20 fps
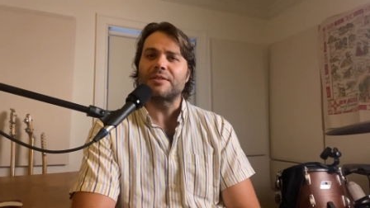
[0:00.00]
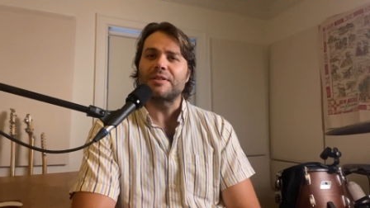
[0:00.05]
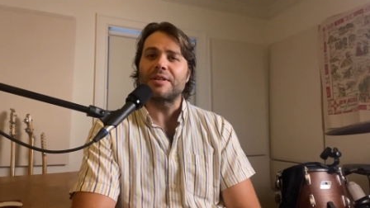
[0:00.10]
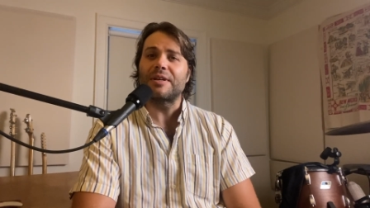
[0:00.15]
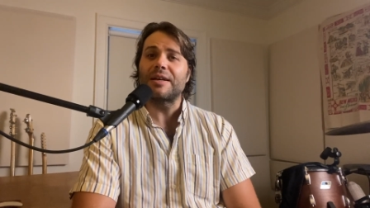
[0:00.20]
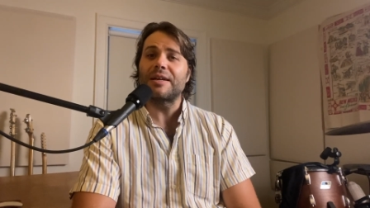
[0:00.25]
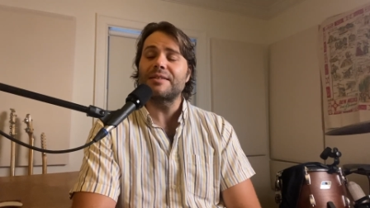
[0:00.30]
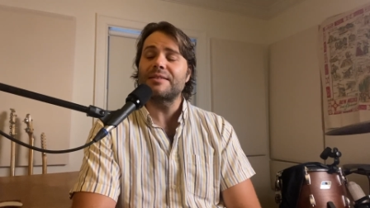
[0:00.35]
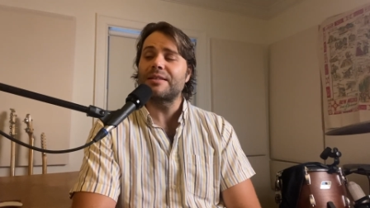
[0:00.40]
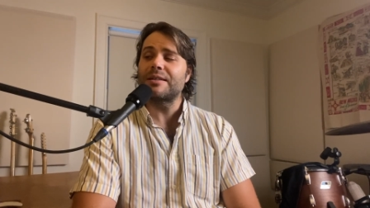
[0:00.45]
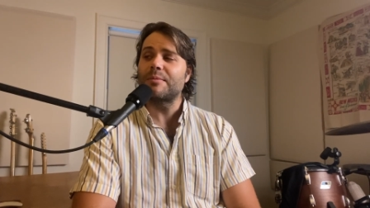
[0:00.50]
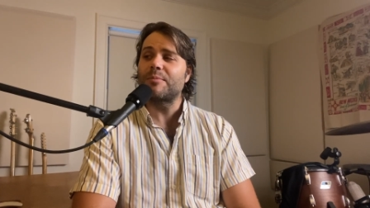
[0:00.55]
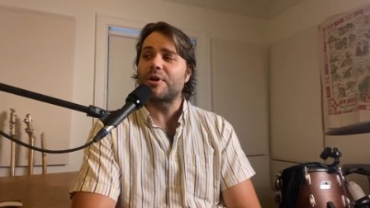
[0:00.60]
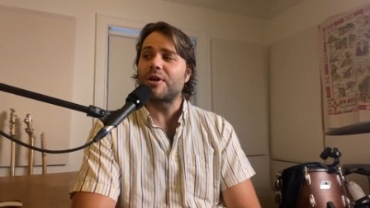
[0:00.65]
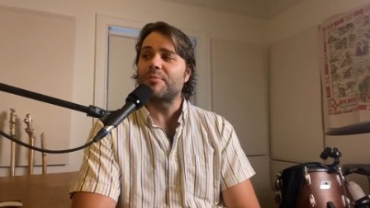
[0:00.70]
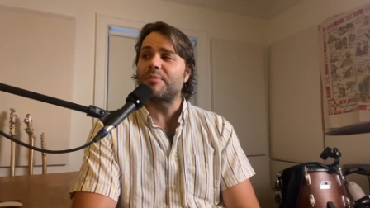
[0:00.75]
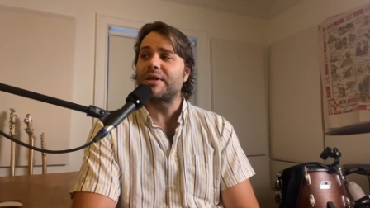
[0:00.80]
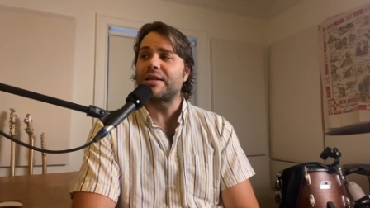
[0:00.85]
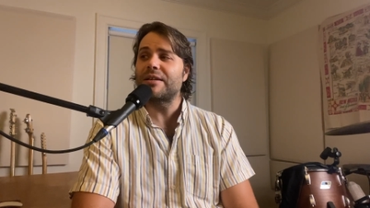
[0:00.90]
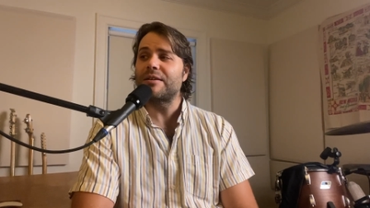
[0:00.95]
And the nice thing
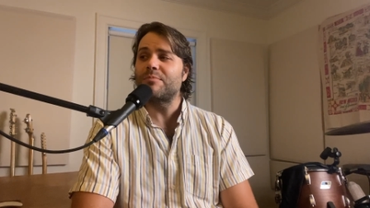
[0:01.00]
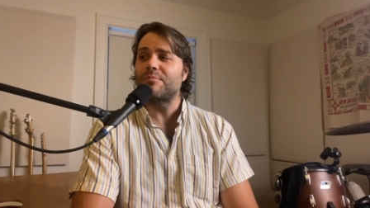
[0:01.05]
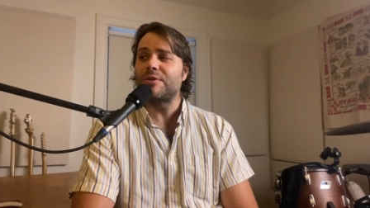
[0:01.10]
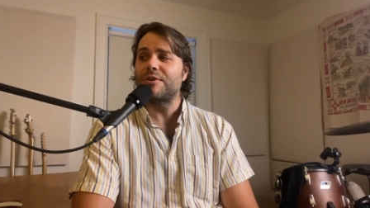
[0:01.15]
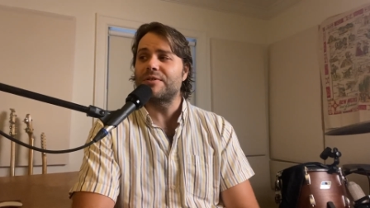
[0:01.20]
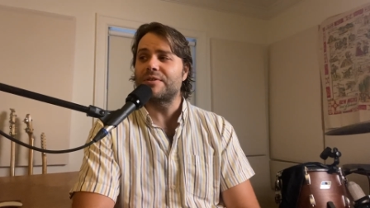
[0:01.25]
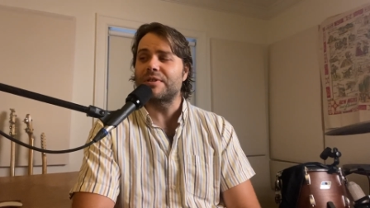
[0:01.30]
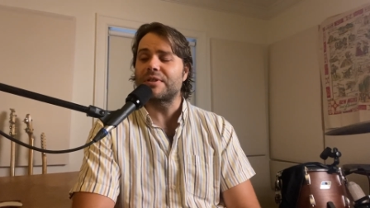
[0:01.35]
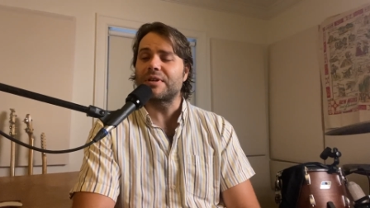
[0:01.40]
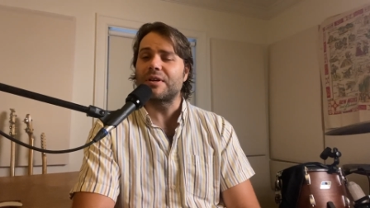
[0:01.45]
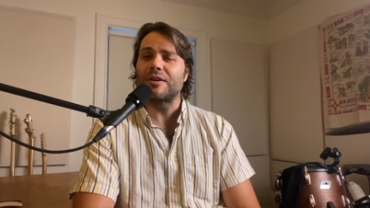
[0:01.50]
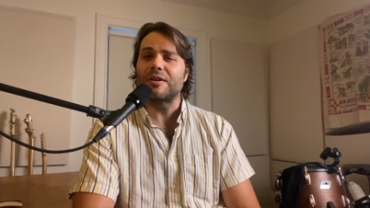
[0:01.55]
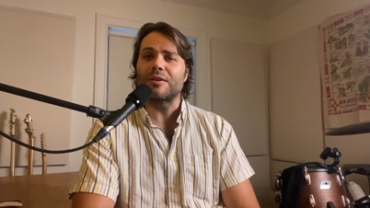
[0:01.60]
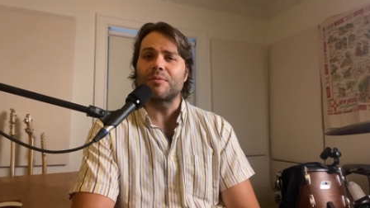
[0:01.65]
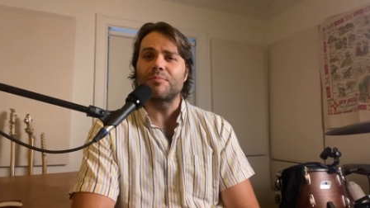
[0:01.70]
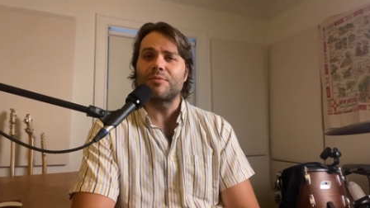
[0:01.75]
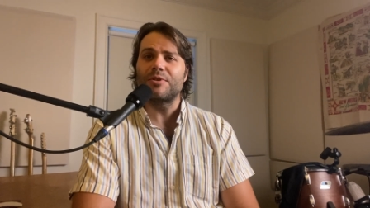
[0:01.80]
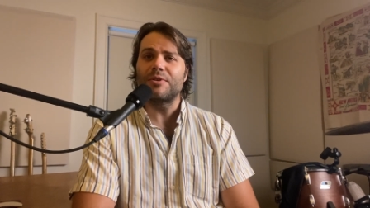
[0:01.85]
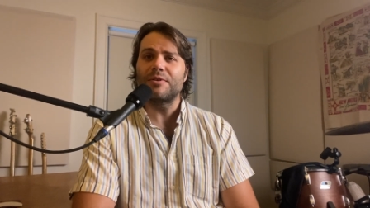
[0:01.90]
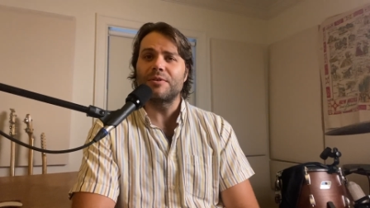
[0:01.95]
about making music on a
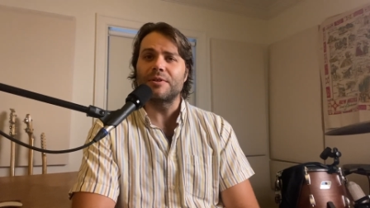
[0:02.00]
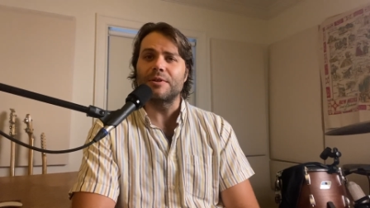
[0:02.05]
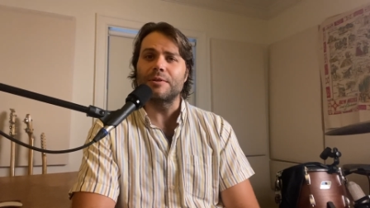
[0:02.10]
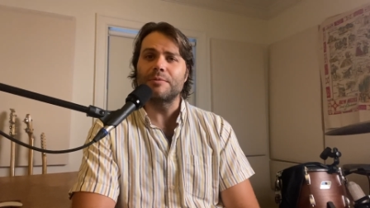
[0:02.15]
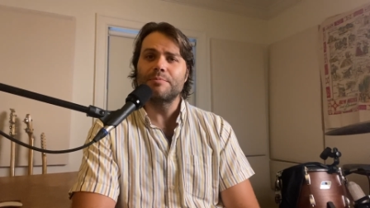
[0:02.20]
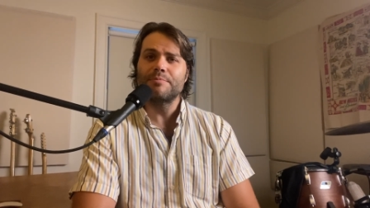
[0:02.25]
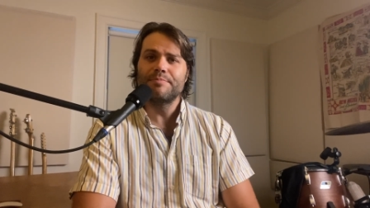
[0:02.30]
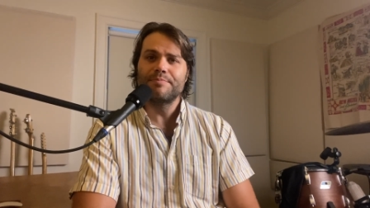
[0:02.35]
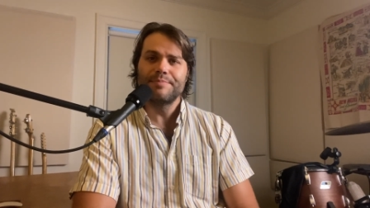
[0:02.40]
computer,